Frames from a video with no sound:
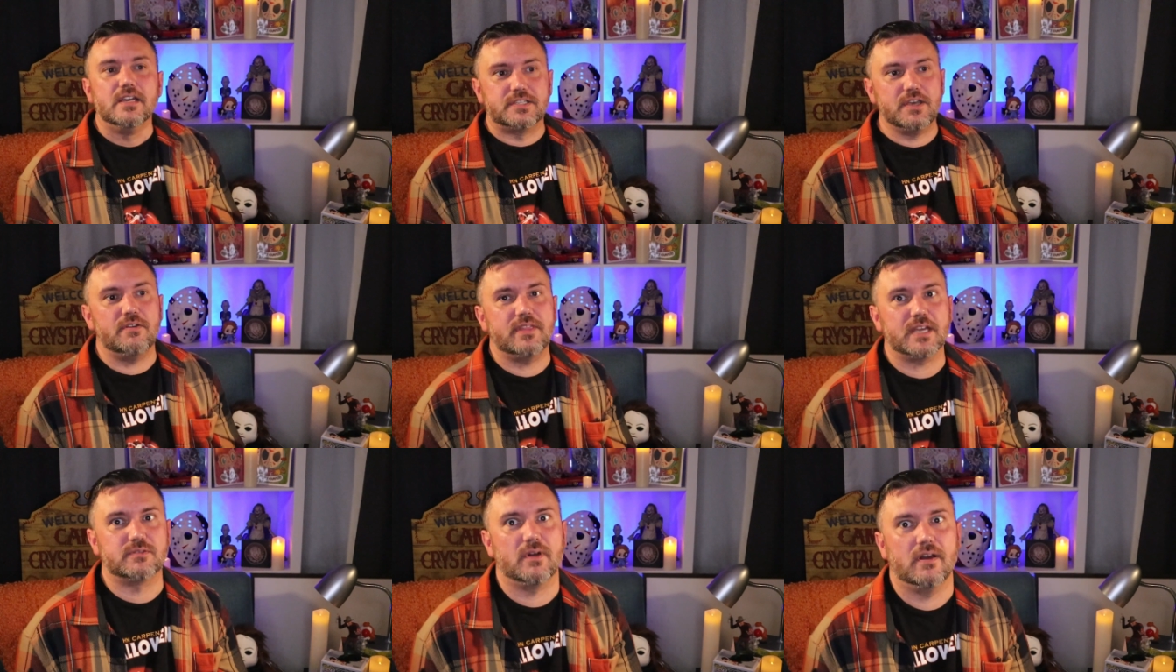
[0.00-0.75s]
So
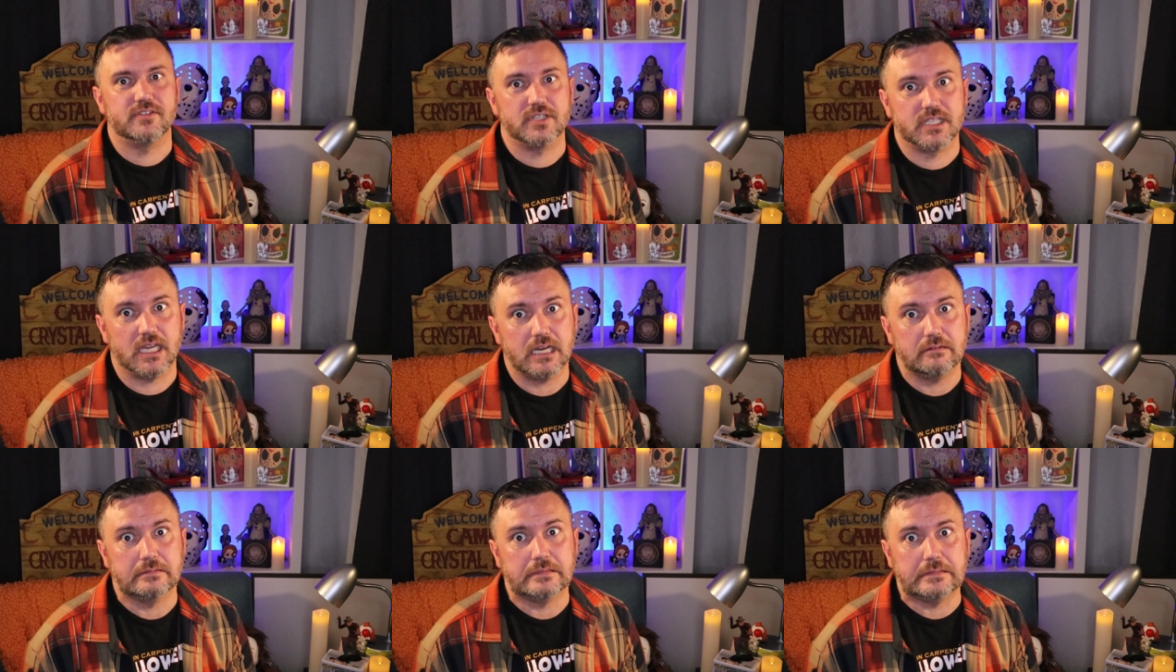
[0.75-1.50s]
that's where I was just
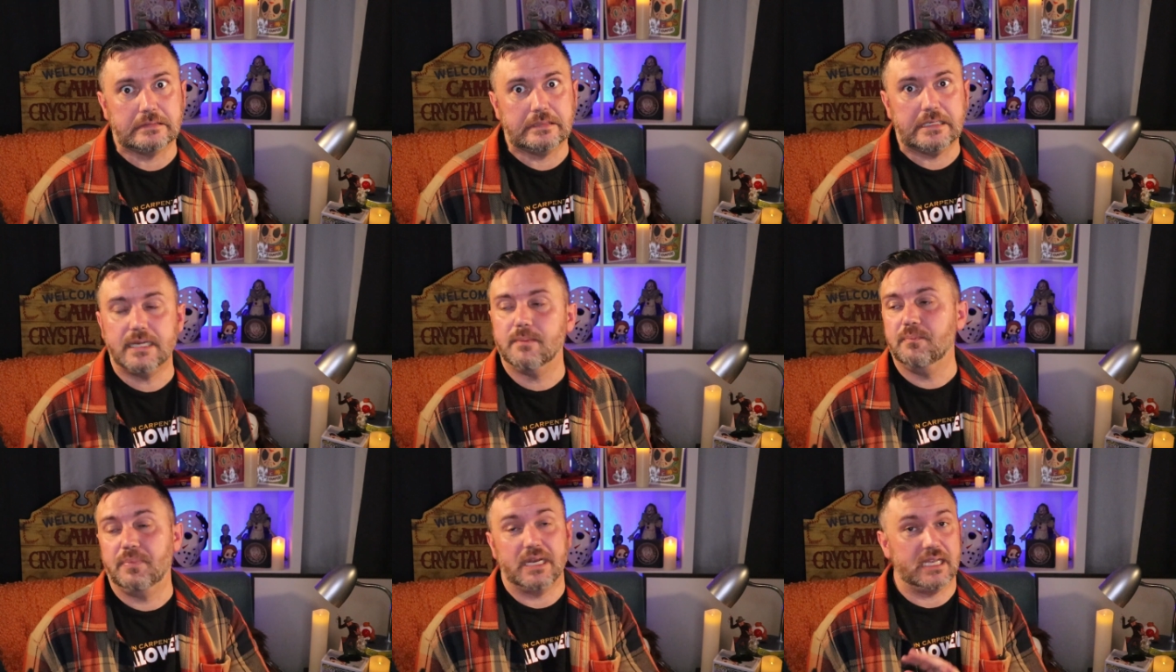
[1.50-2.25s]
like, really?
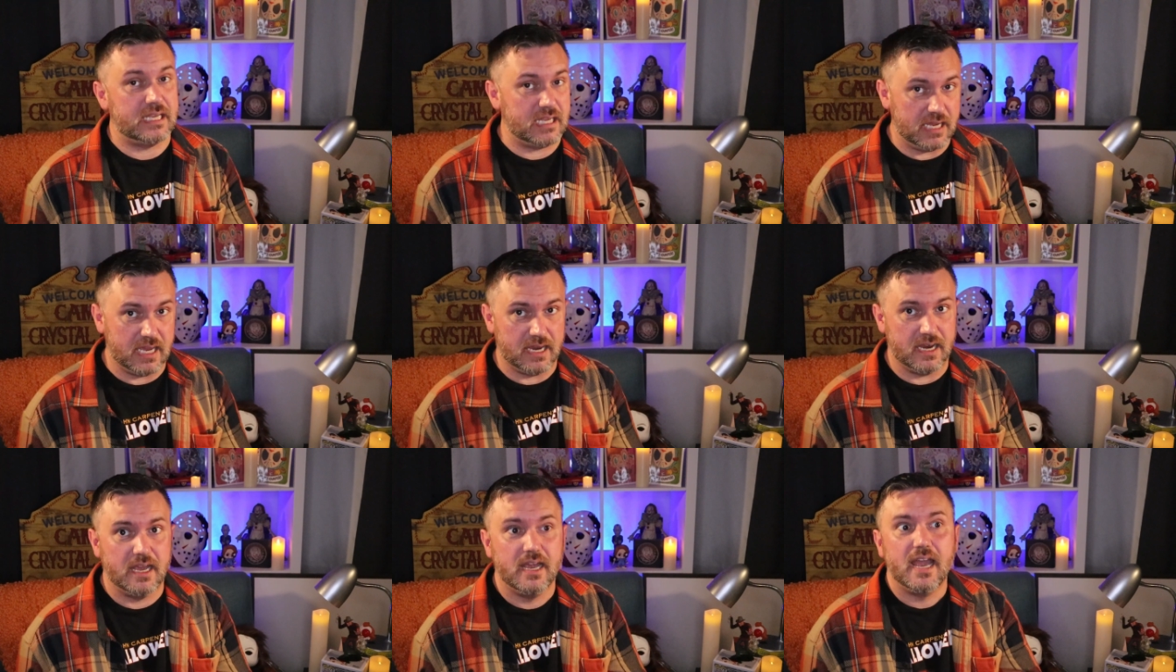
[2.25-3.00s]
But
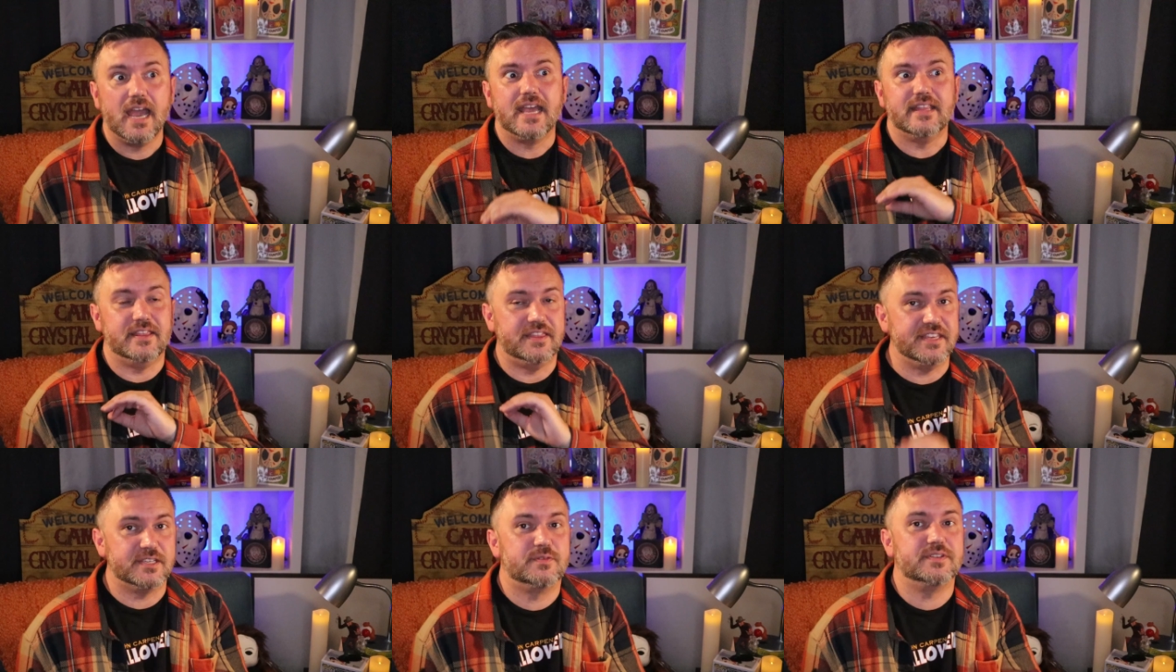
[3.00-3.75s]
again,
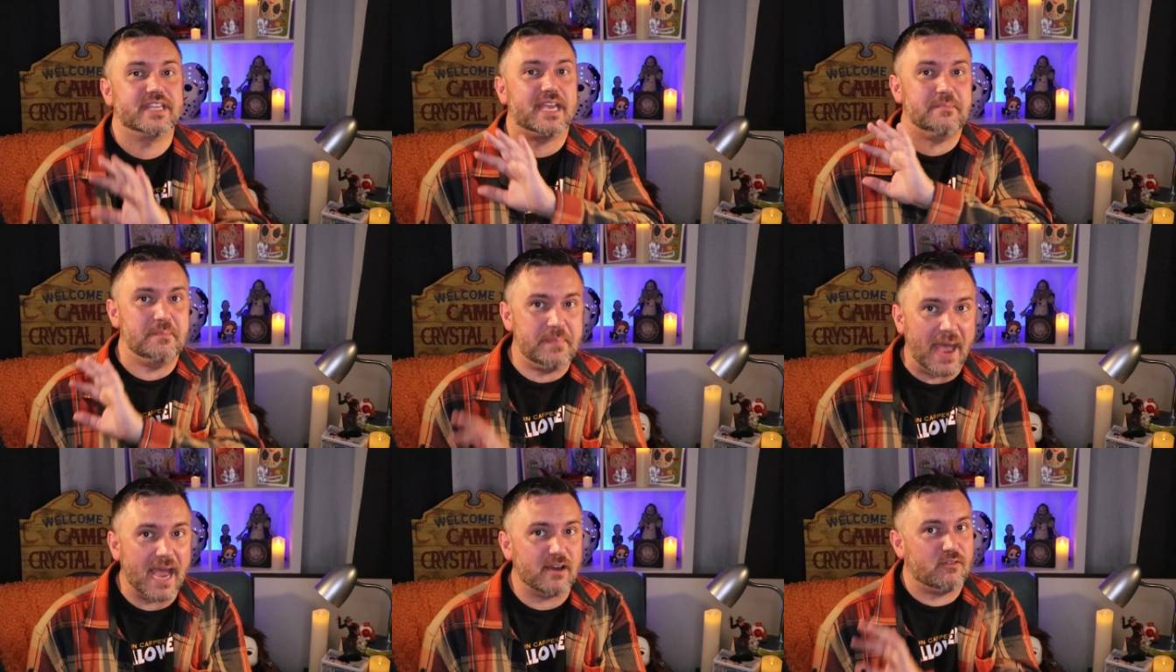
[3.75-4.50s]
this was like
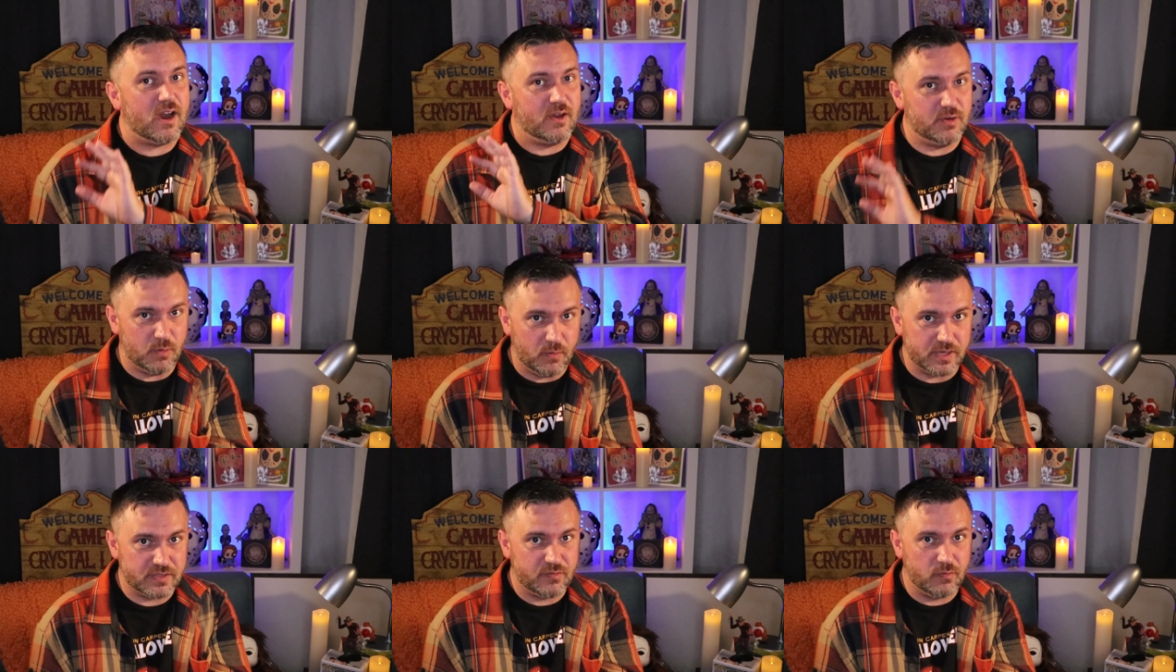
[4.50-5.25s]
background
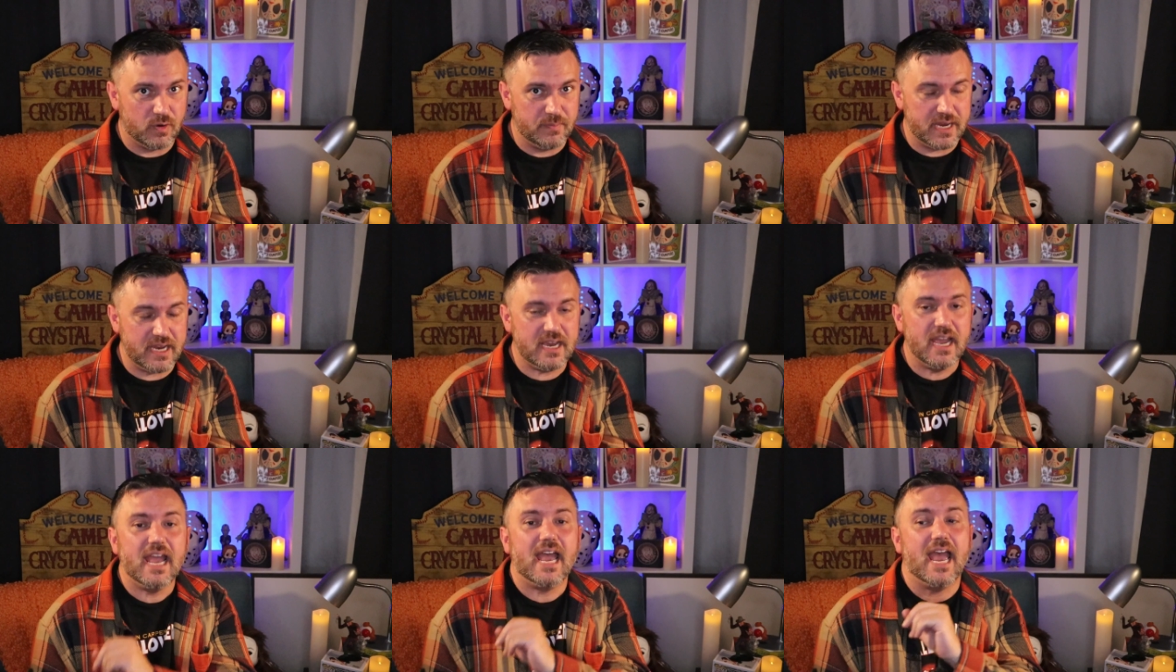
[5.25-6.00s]
noise for
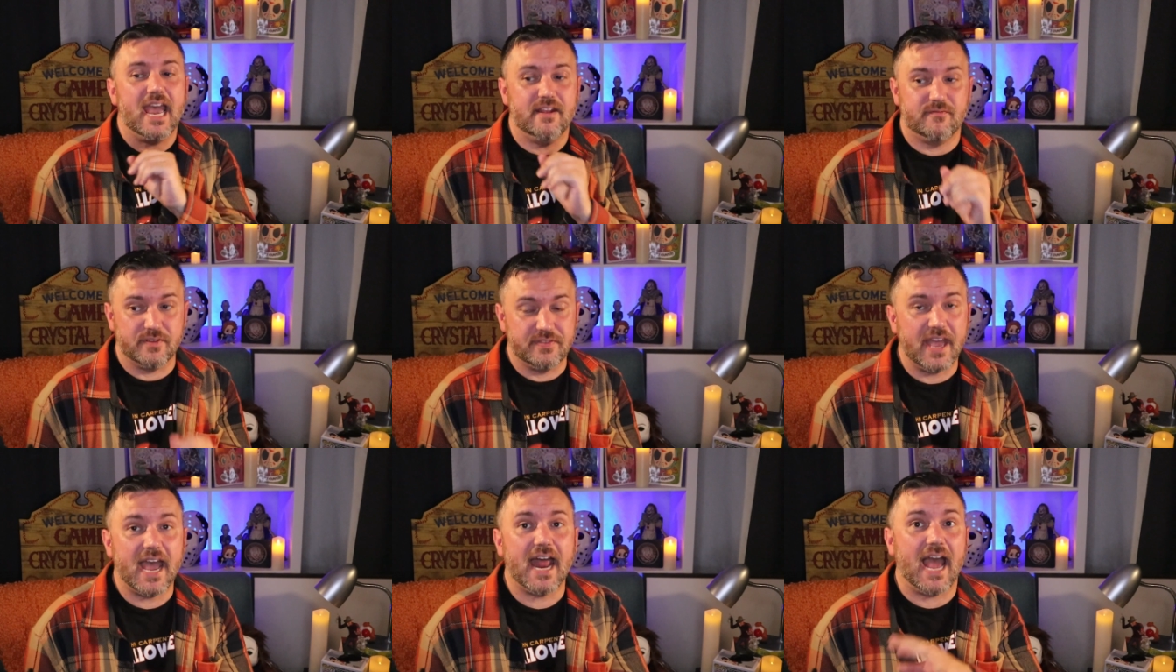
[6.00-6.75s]
me, and for
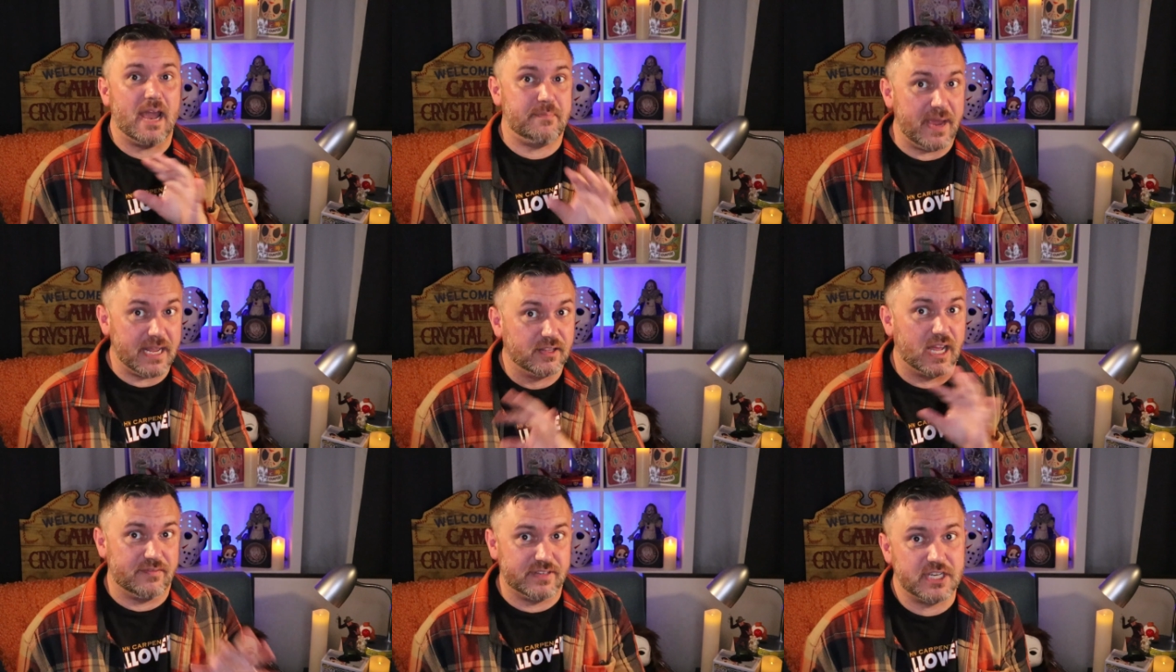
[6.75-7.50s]
that, I paid a
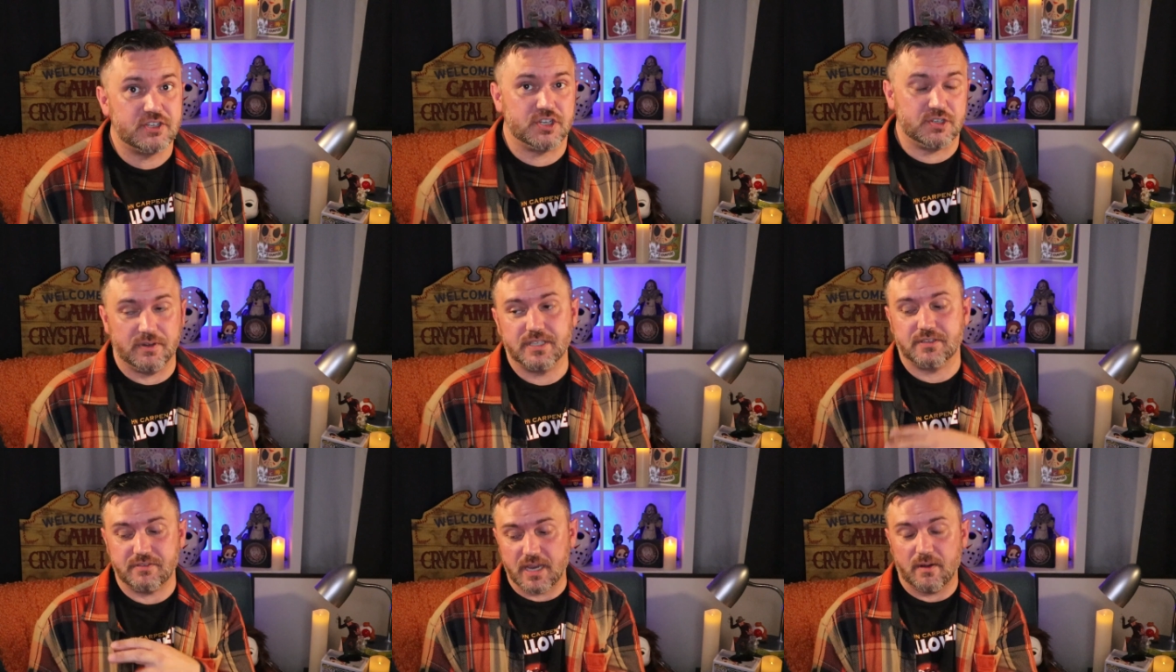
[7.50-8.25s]
lot of attention to it.
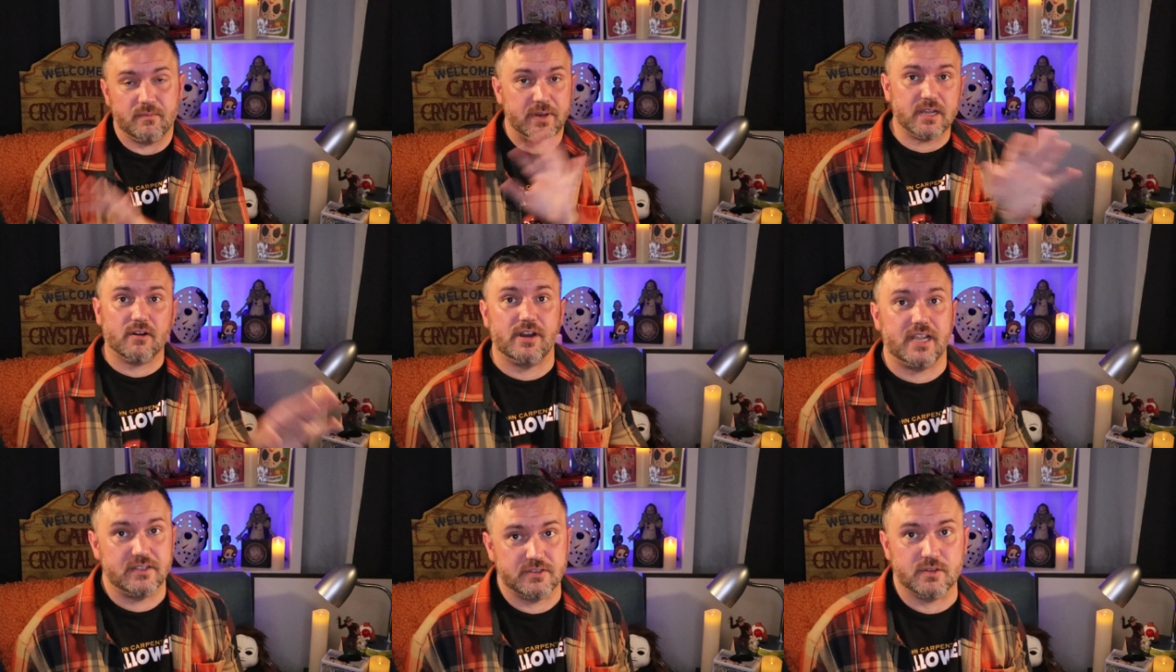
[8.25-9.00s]
So yeah, we can
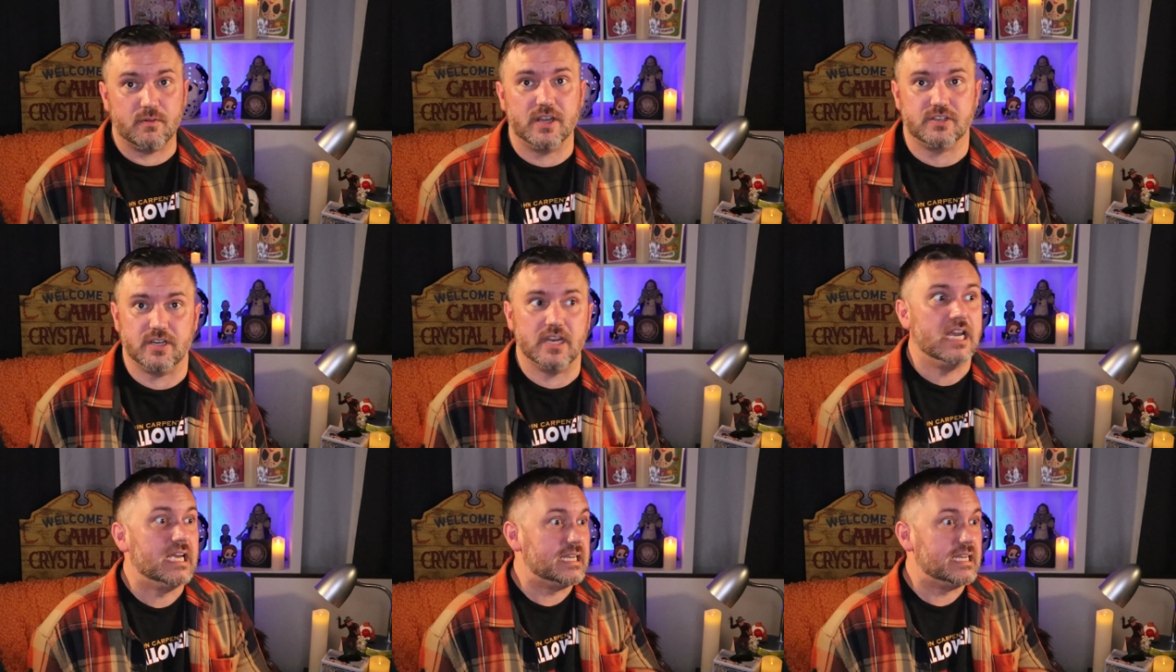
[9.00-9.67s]
already answer the question.